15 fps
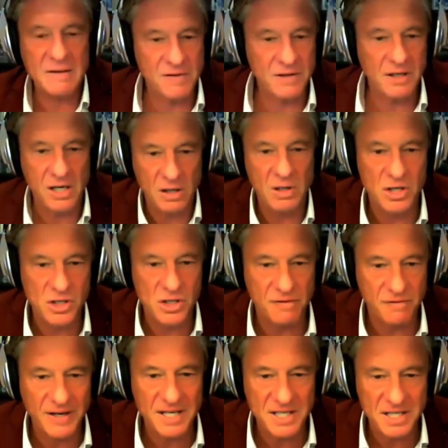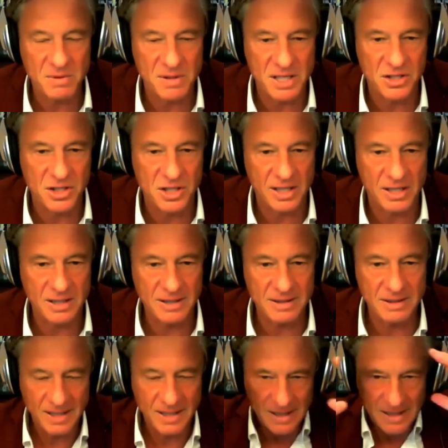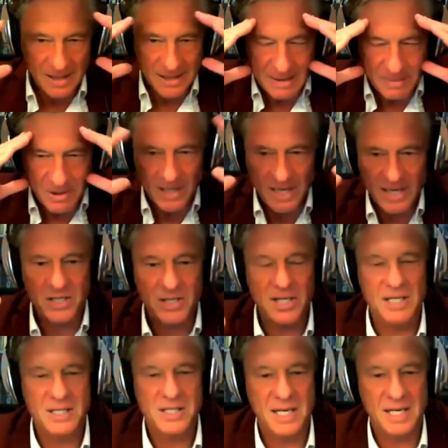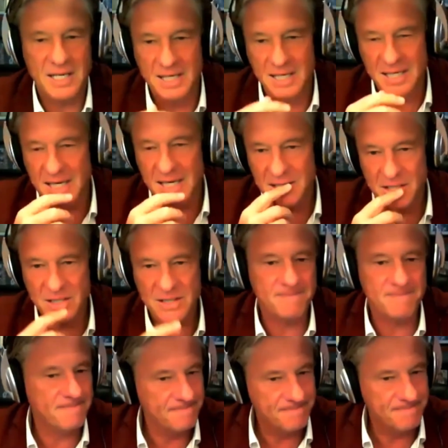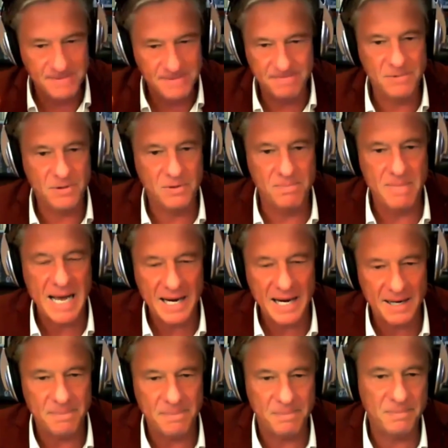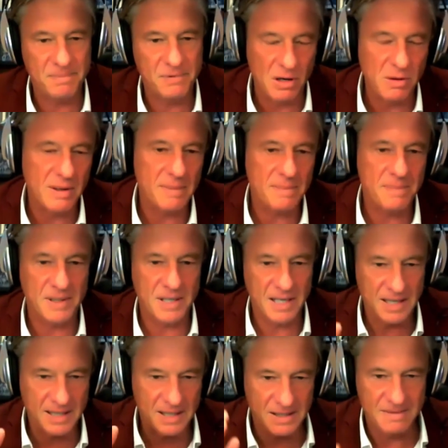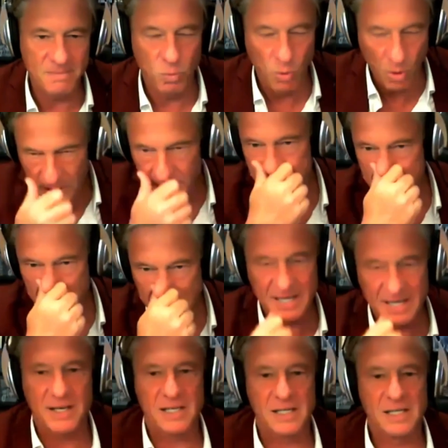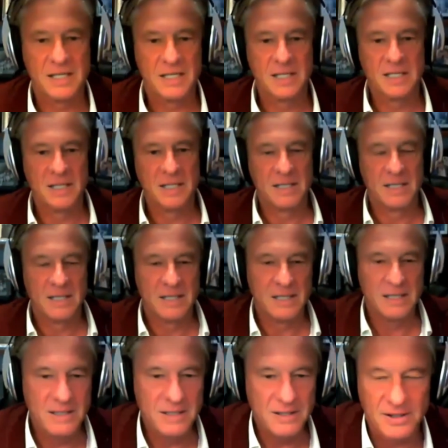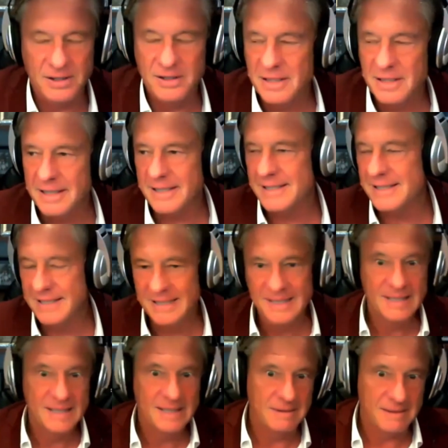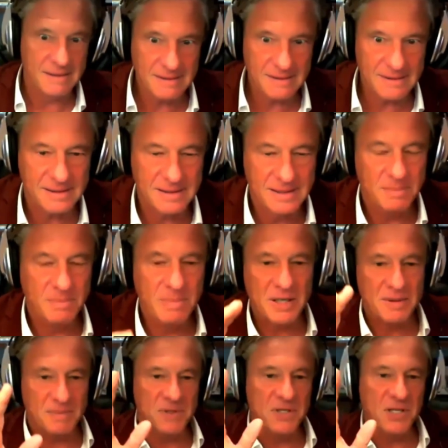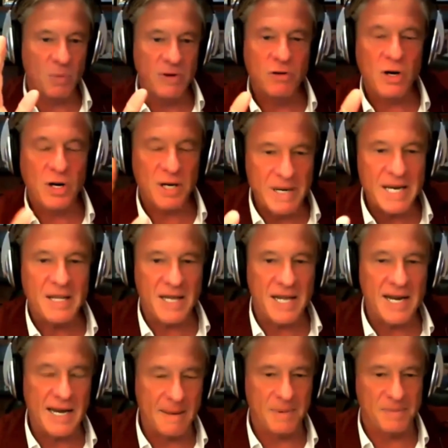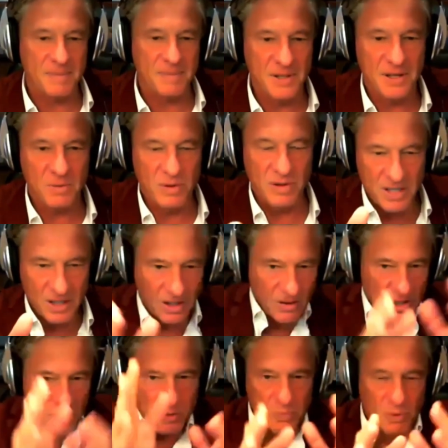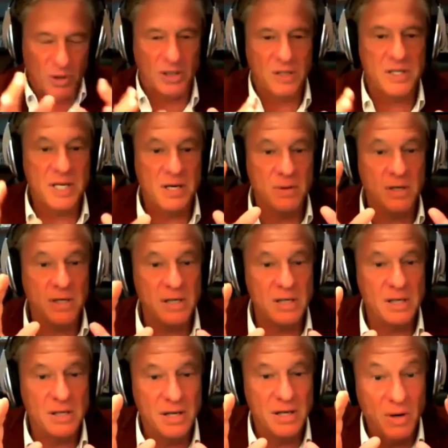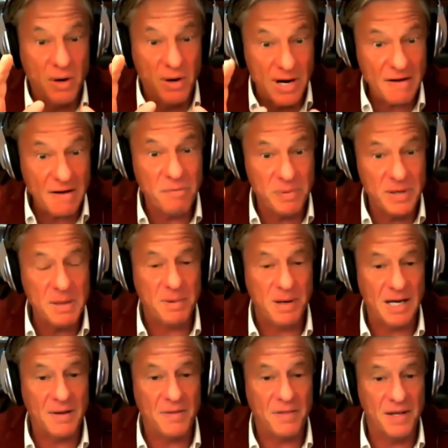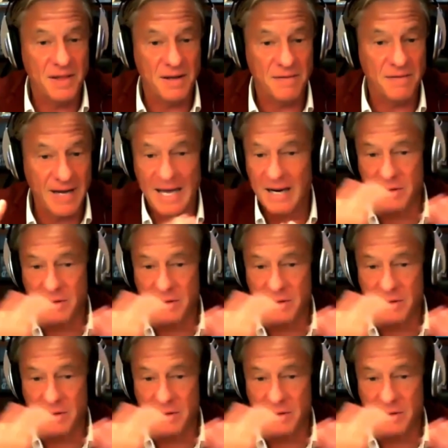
if the coalition are fighting with each other. You know, mm-hmm. come on, action, S and DA, just man up, grow up, and work together. Right. You know, but uh, ah. look. But so we've got to make that happen. You know, we're at a crunch point because there there are enough people out there that have had